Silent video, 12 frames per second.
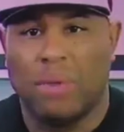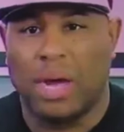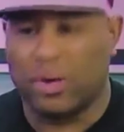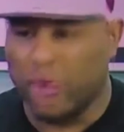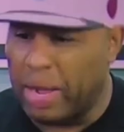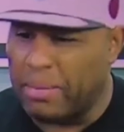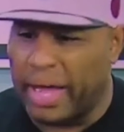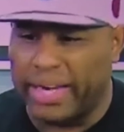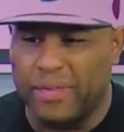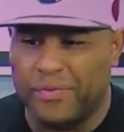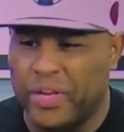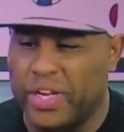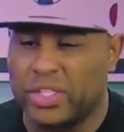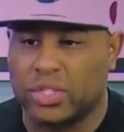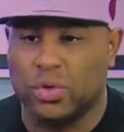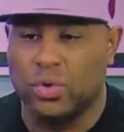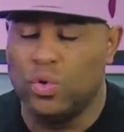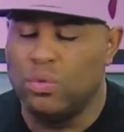My grandma didn't finish
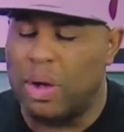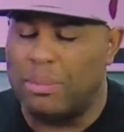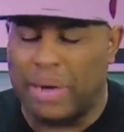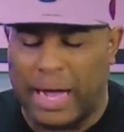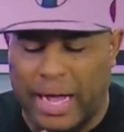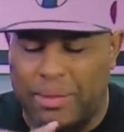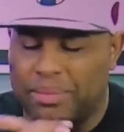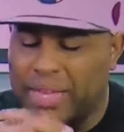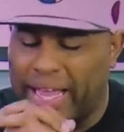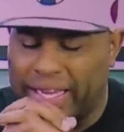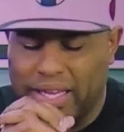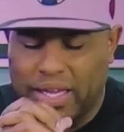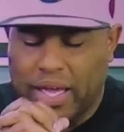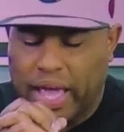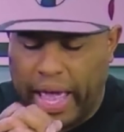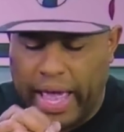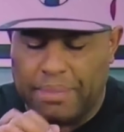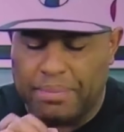school. My mom,
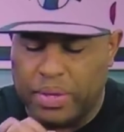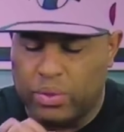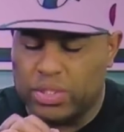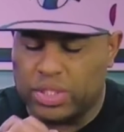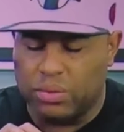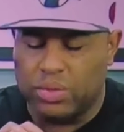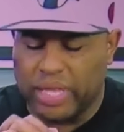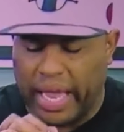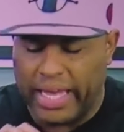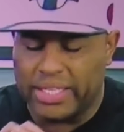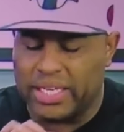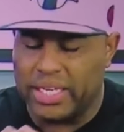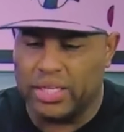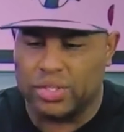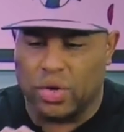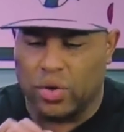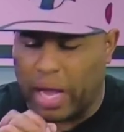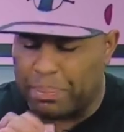had me when she was 18
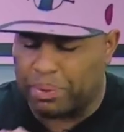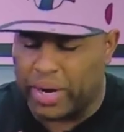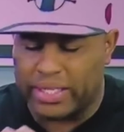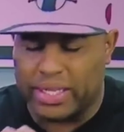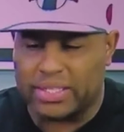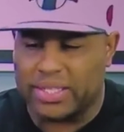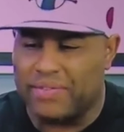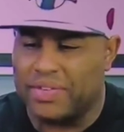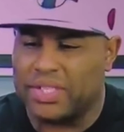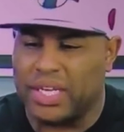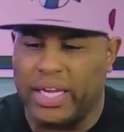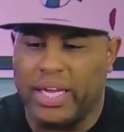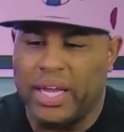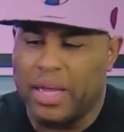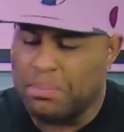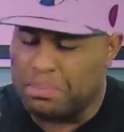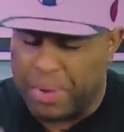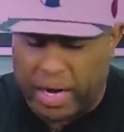years old, got pregnant at 17,
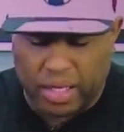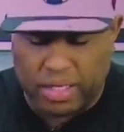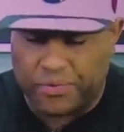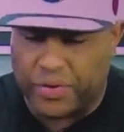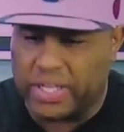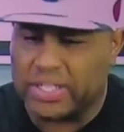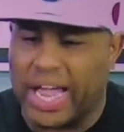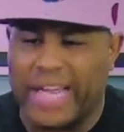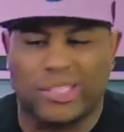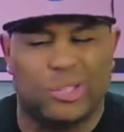barely finished high